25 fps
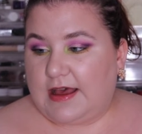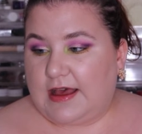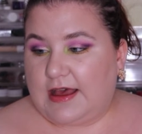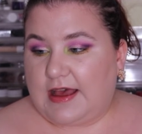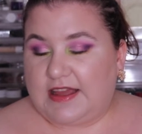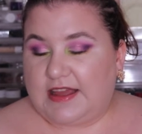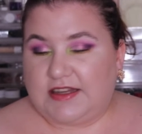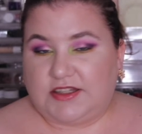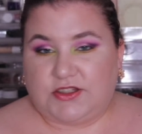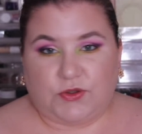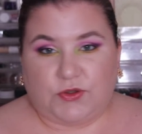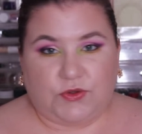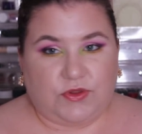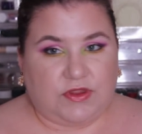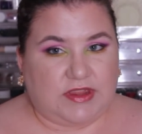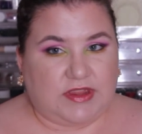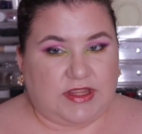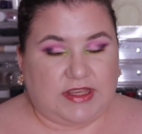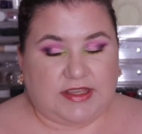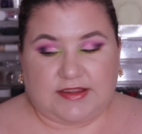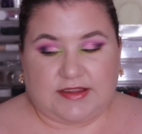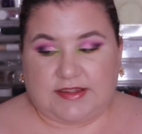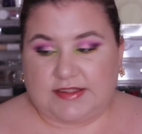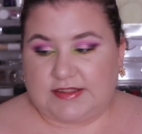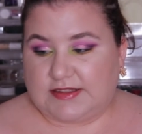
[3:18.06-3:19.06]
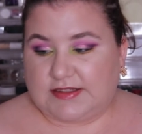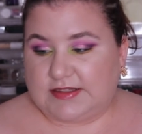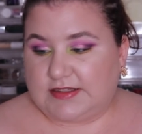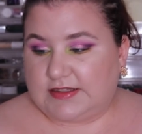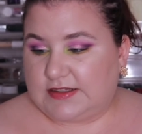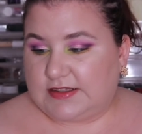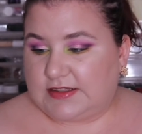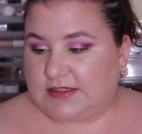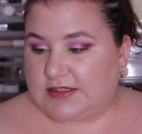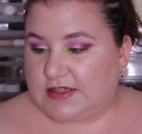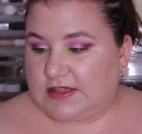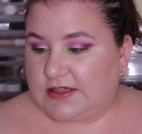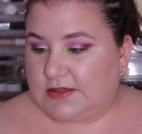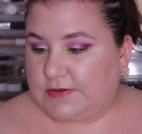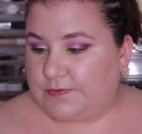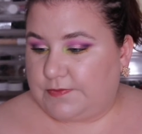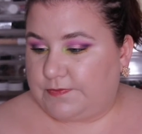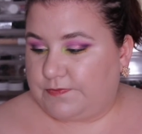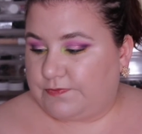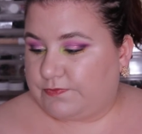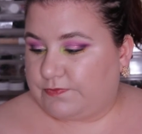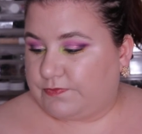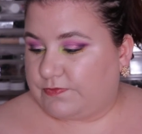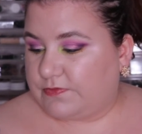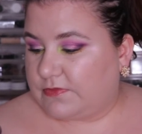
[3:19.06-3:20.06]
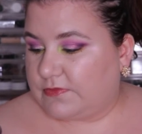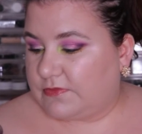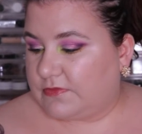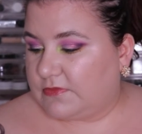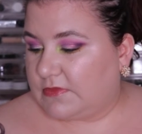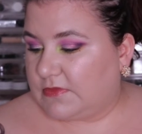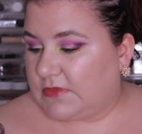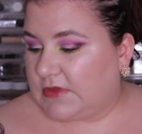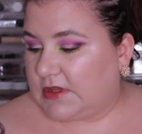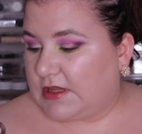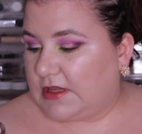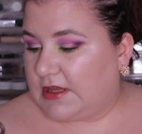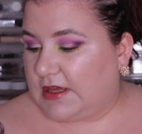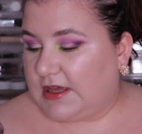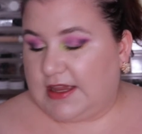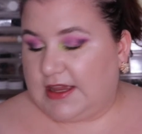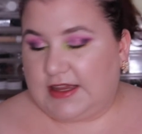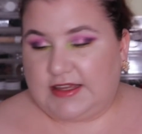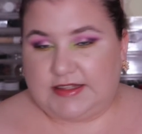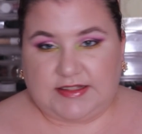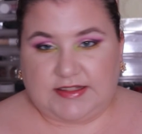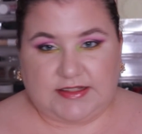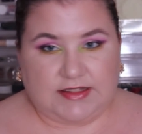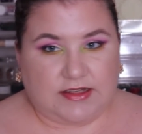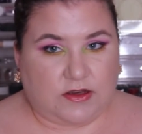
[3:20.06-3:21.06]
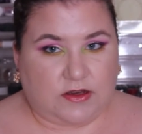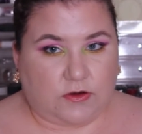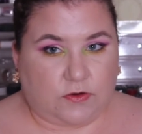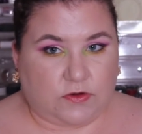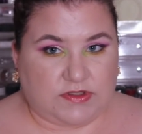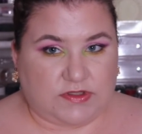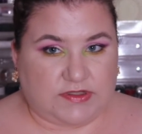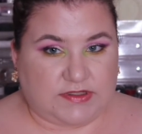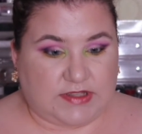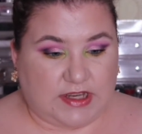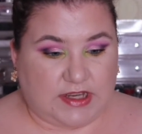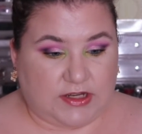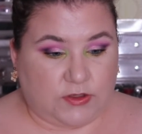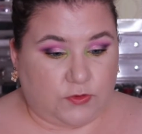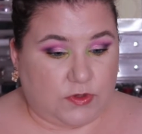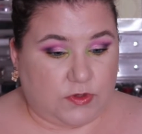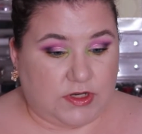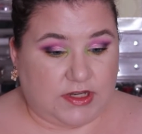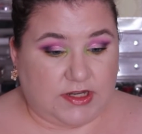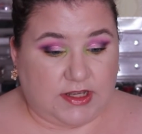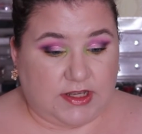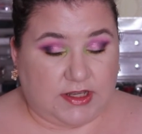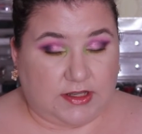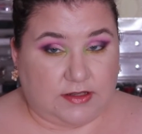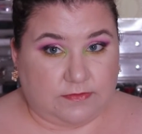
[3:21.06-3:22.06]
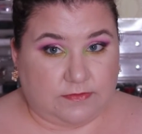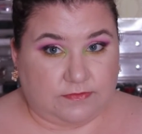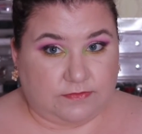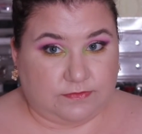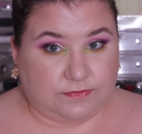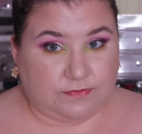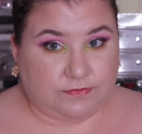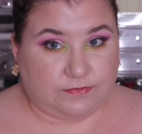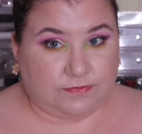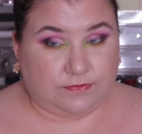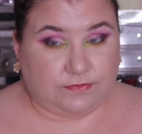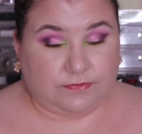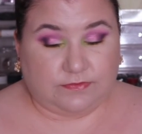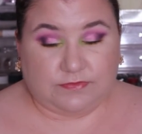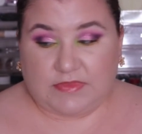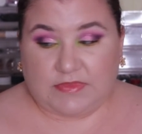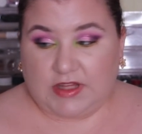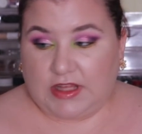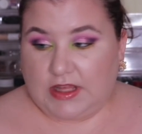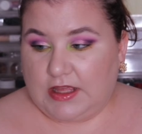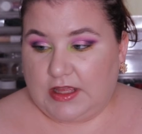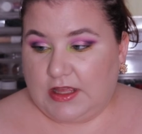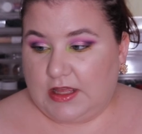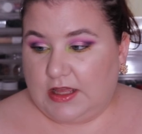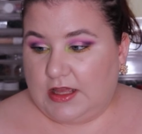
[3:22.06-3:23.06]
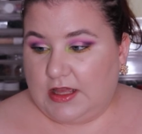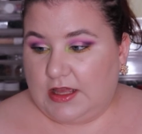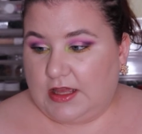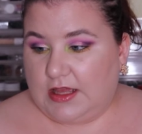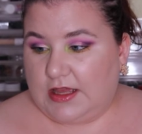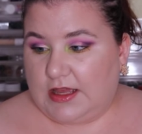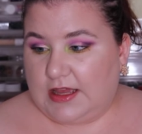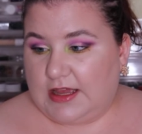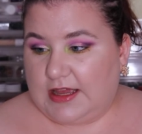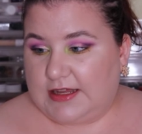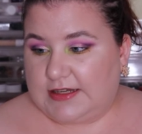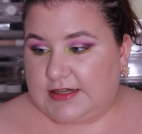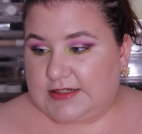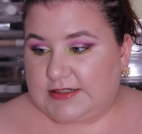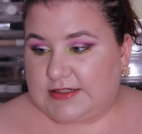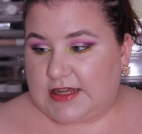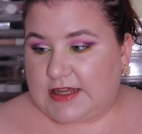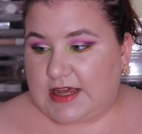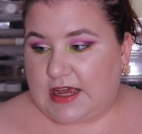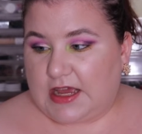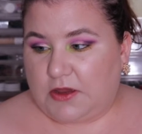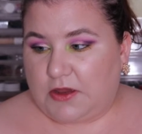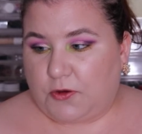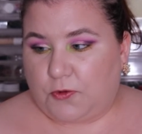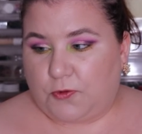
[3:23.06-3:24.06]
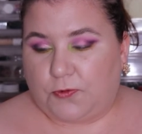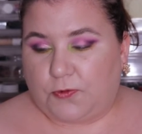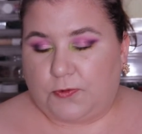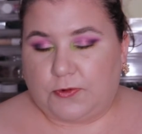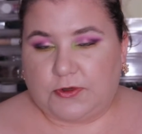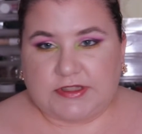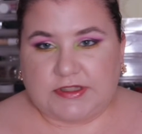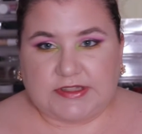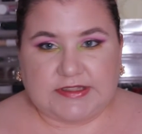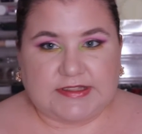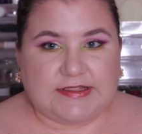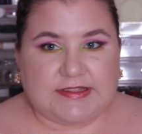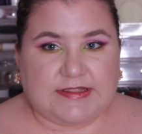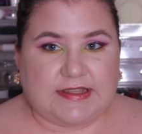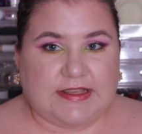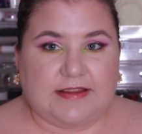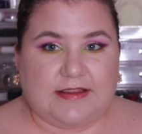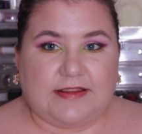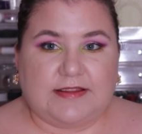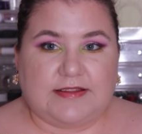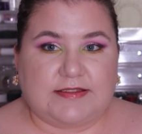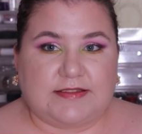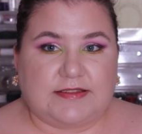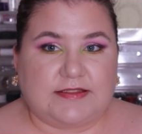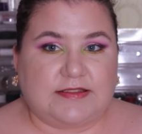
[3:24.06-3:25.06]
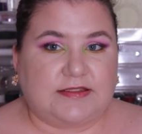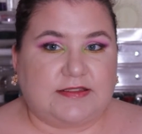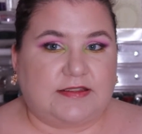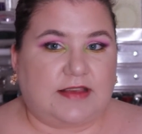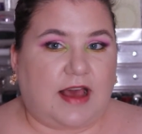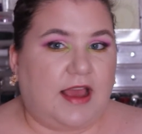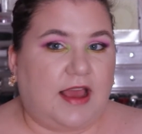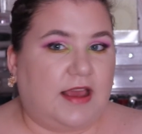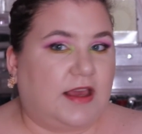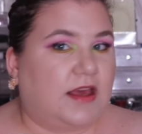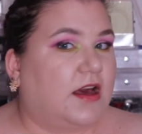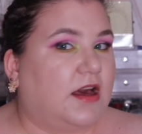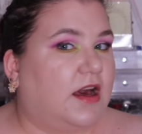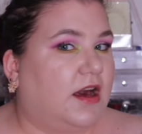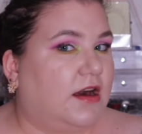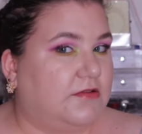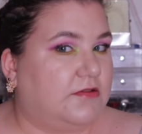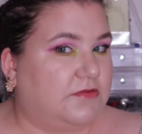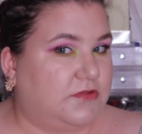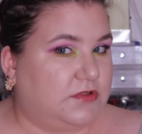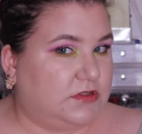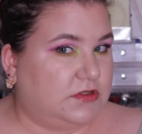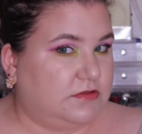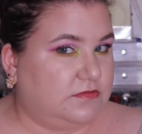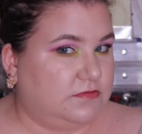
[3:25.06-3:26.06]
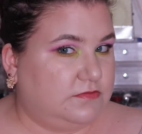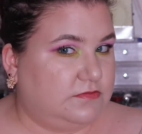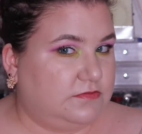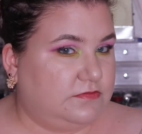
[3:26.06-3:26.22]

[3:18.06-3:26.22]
I don't think this is 18 hours hydrating, and I wouldn't say this is high cover.